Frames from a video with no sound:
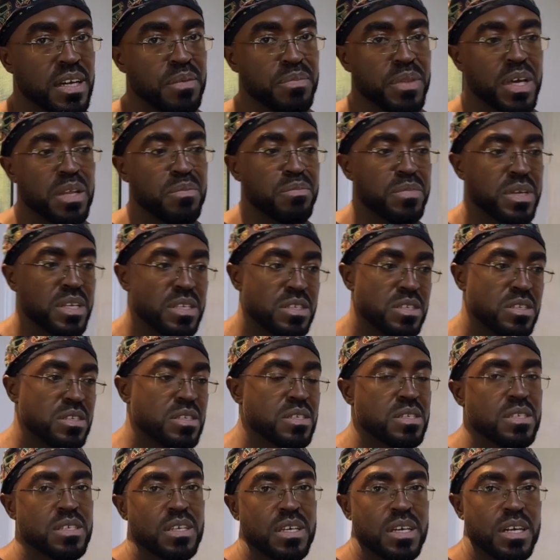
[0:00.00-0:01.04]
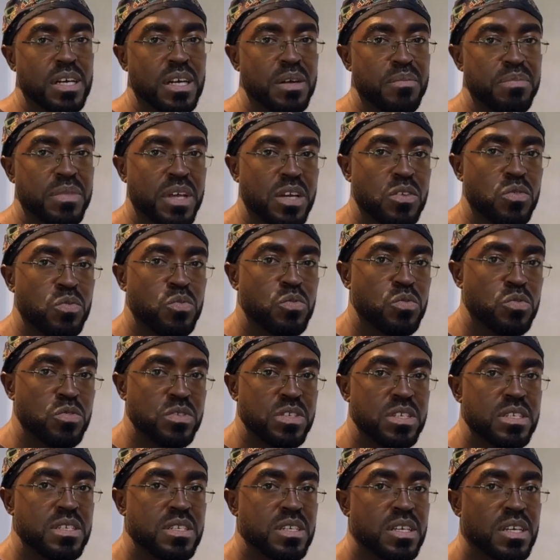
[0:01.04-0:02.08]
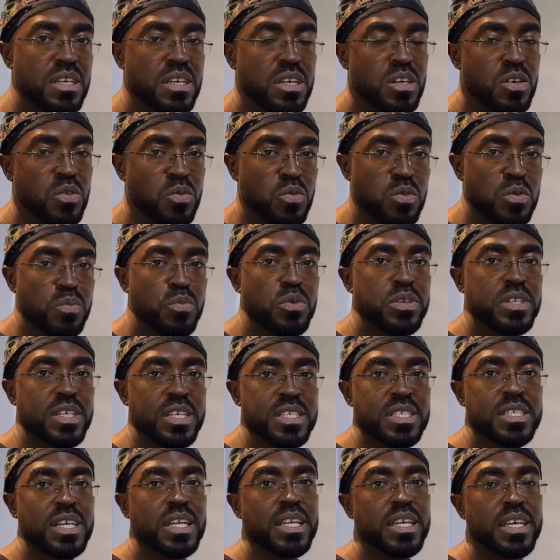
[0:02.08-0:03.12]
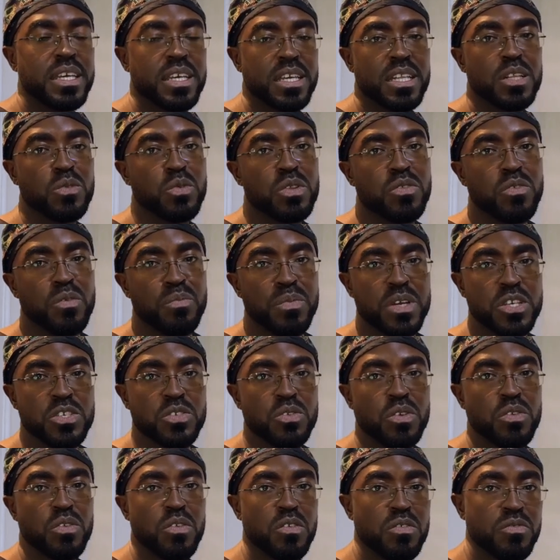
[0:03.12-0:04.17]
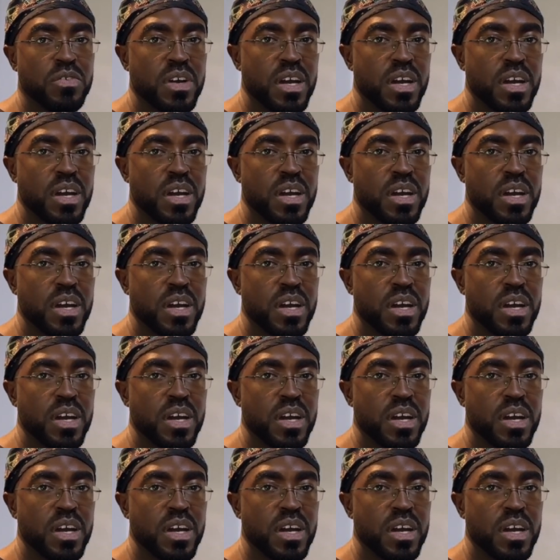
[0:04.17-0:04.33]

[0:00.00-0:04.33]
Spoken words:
that means that wound could potentially heal with formation of